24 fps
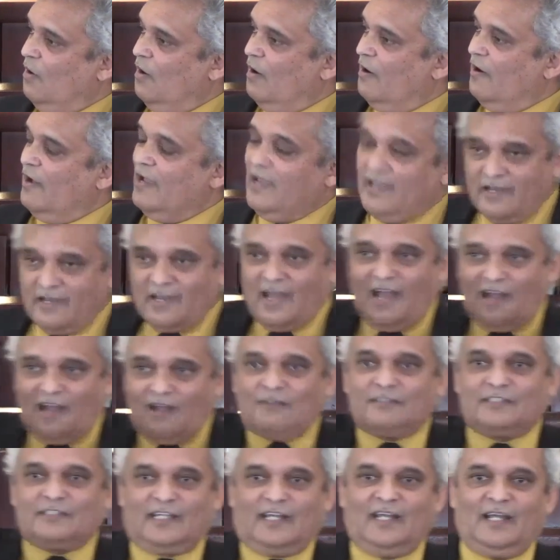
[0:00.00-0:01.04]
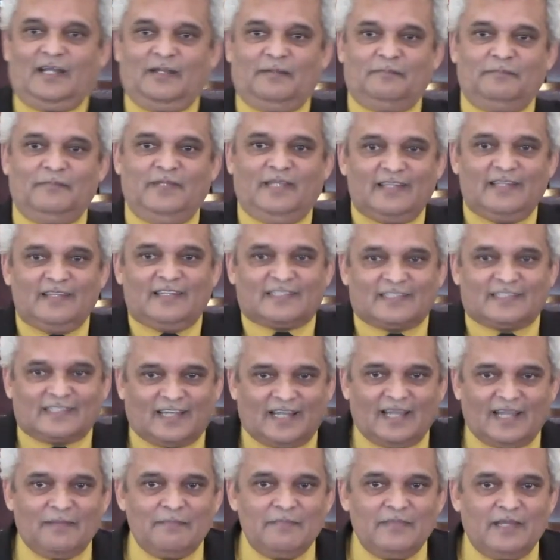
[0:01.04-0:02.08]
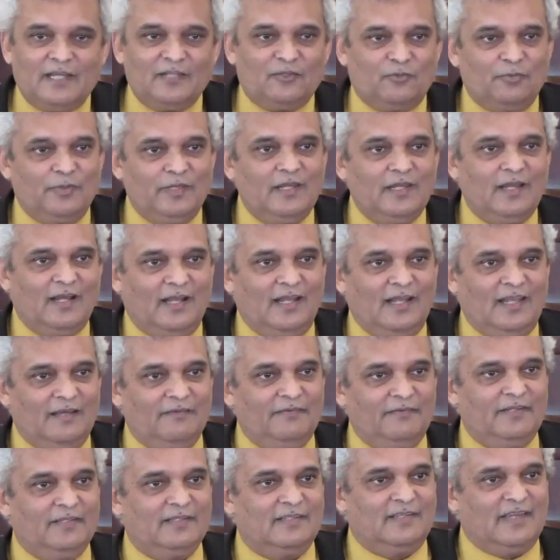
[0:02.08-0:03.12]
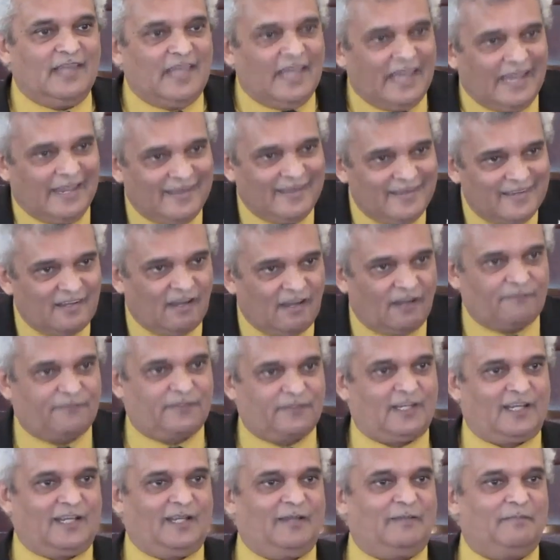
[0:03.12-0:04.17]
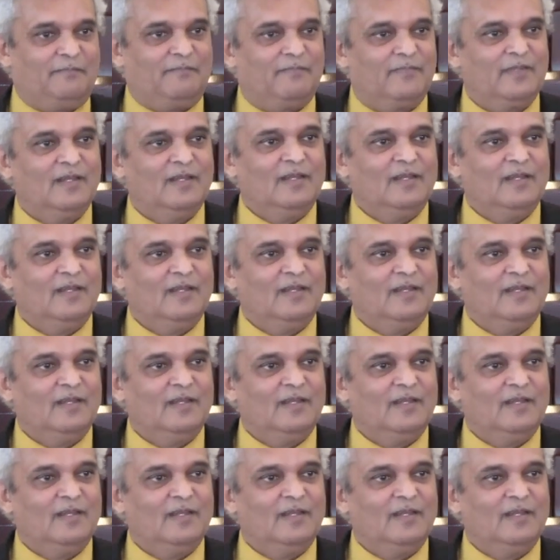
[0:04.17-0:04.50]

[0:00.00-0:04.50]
in our time, in the time that we are living, the end of time,